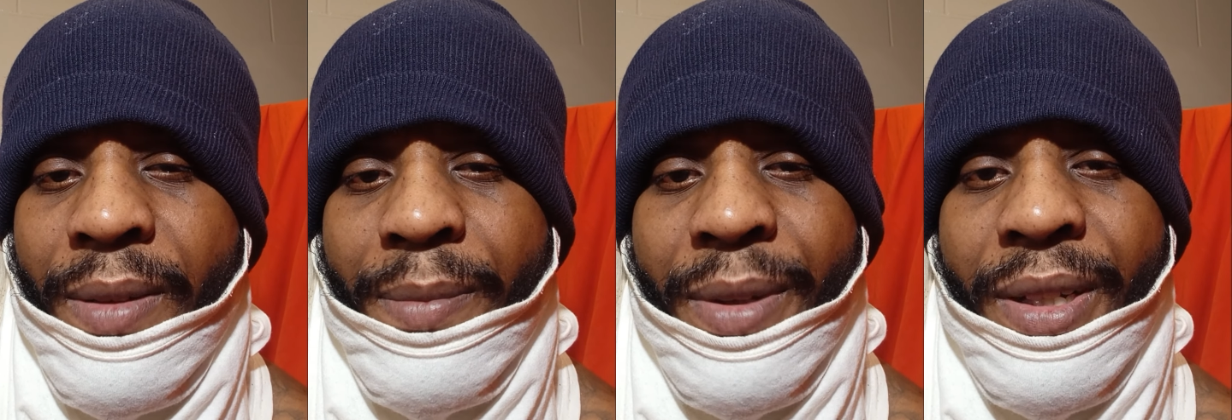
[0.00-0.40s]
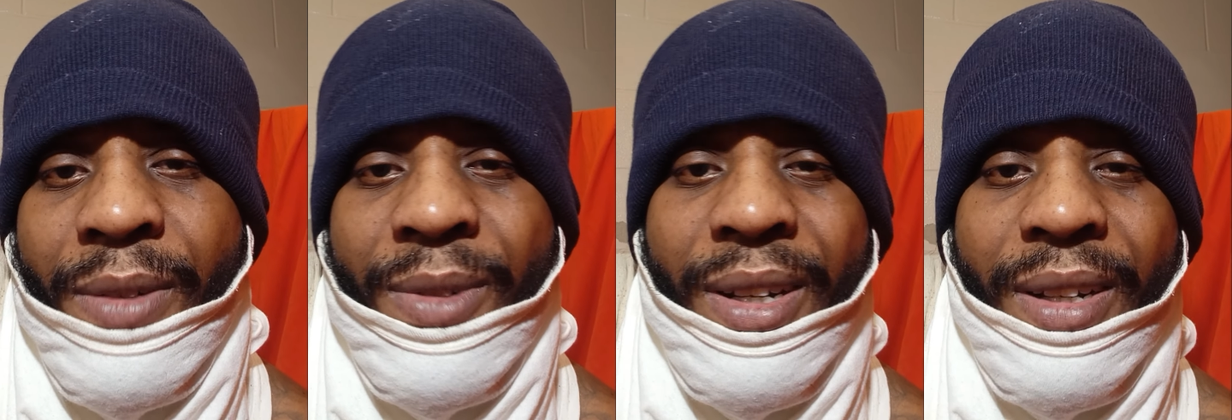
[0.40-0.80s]
being
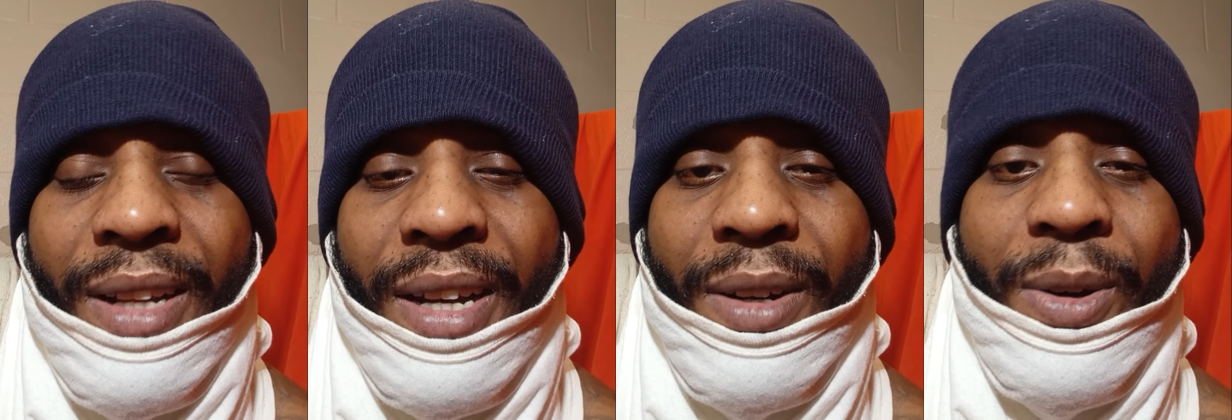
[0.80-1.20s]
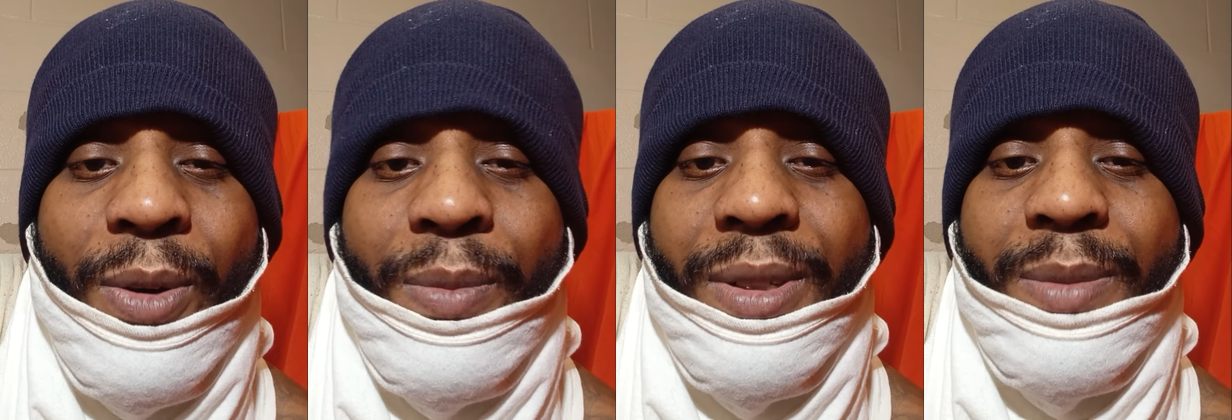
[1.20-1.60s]
around a lot of
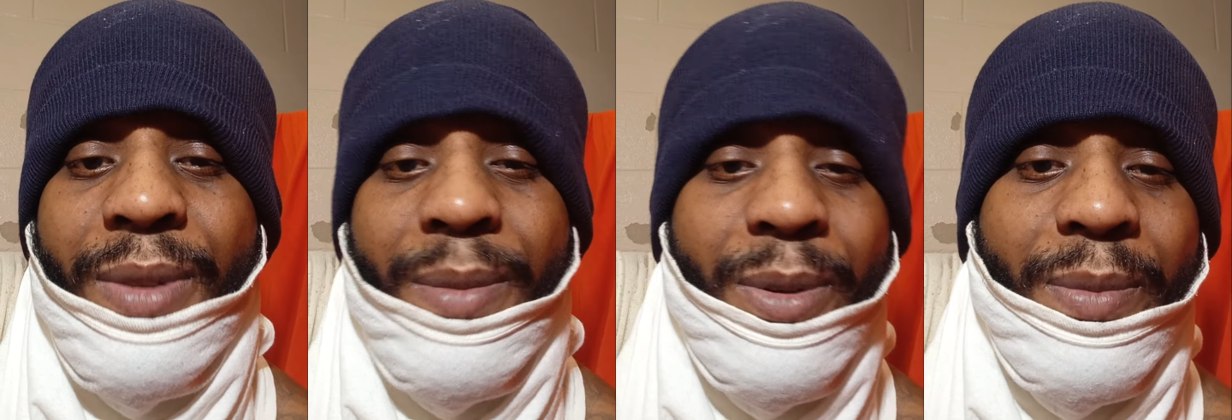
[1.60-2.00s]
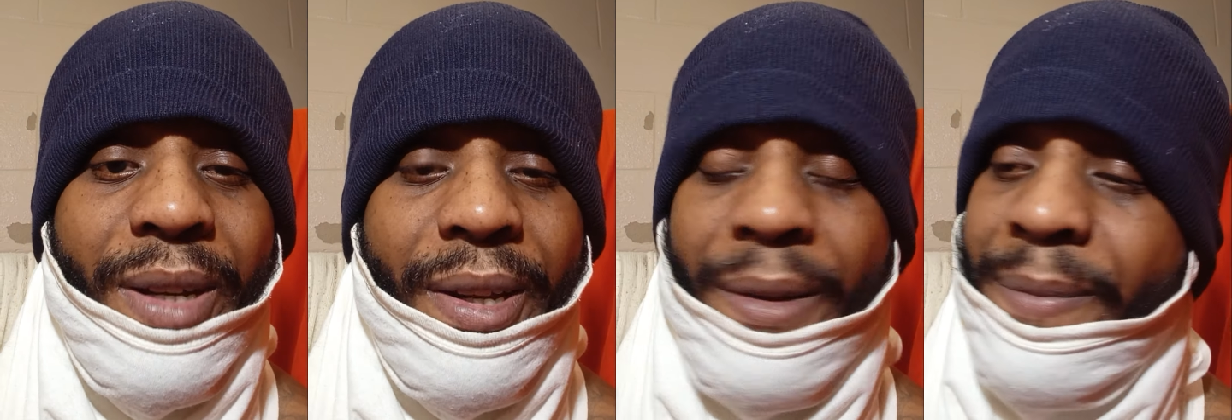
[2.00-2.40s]
hopeless people,
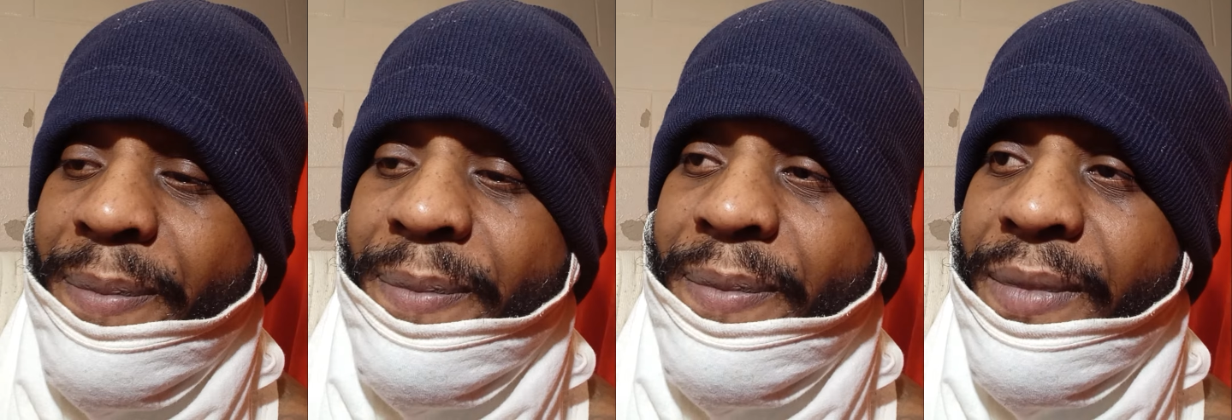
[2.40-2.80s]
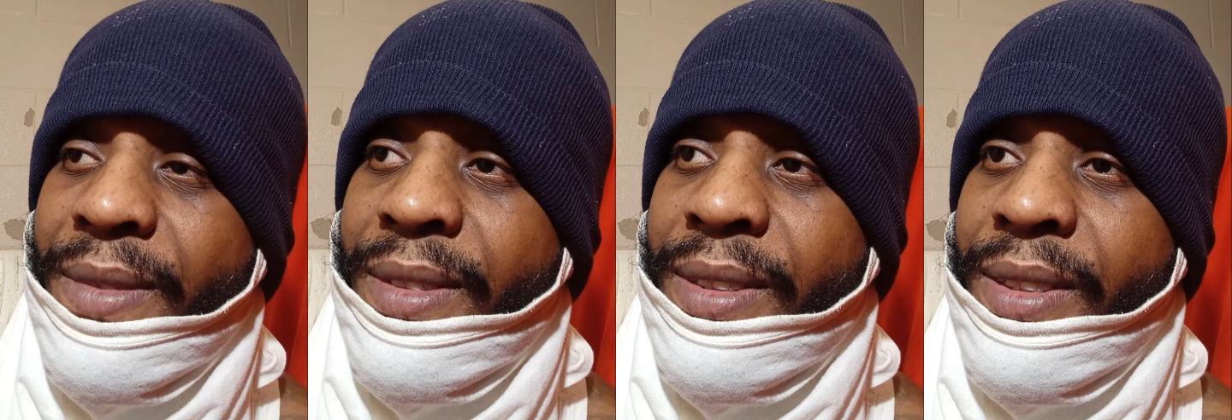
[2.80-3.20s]

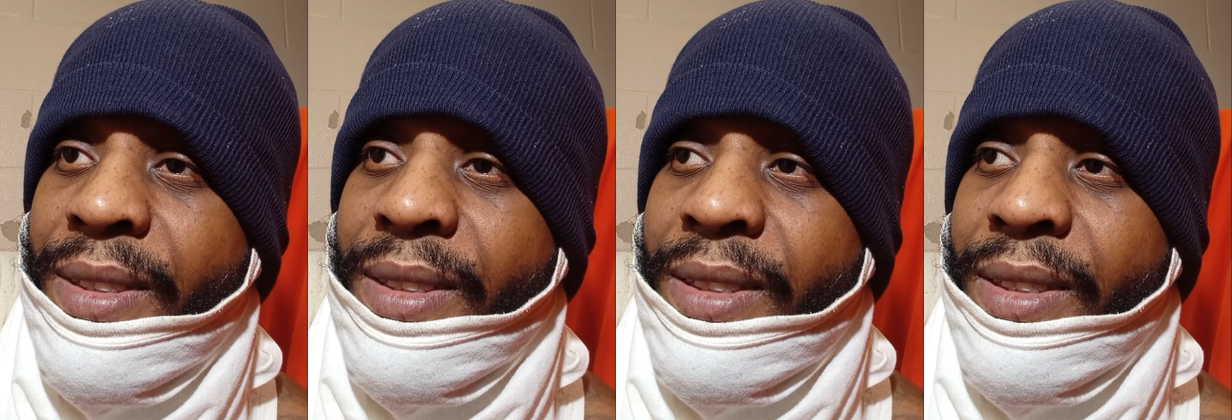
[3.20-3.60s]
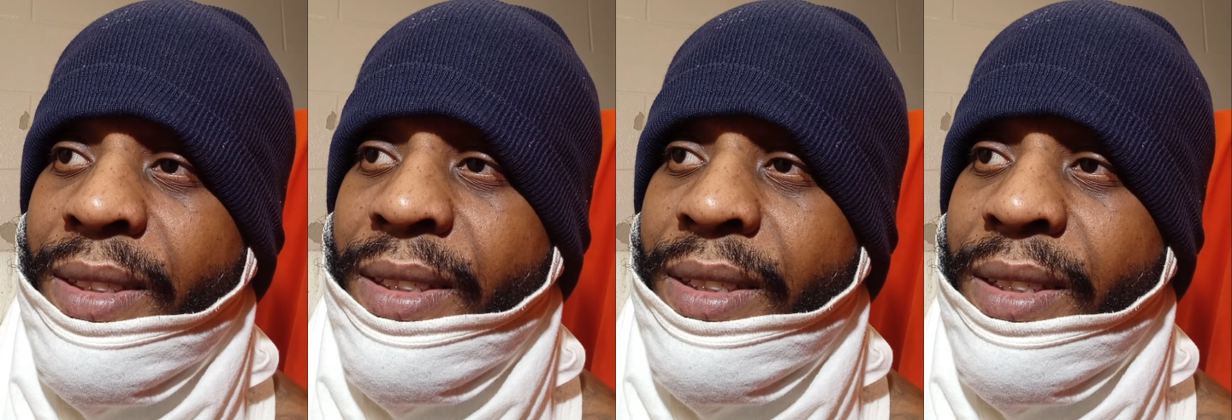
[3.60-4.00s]
man.